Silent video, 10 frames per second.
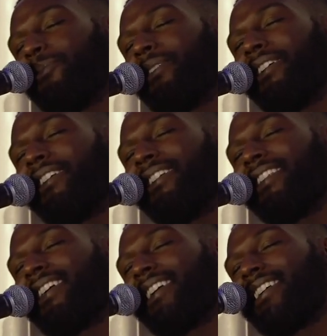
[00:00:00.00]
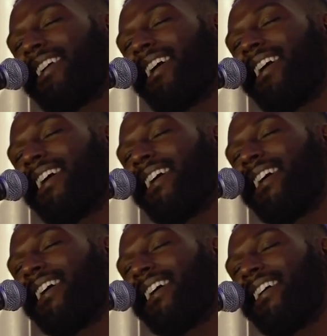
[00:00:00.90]
bro. Like,
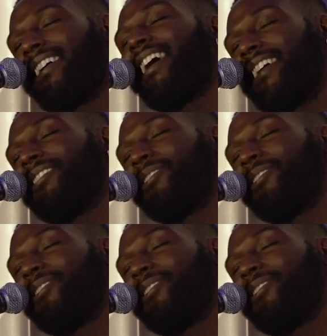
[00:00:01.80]
yeah, I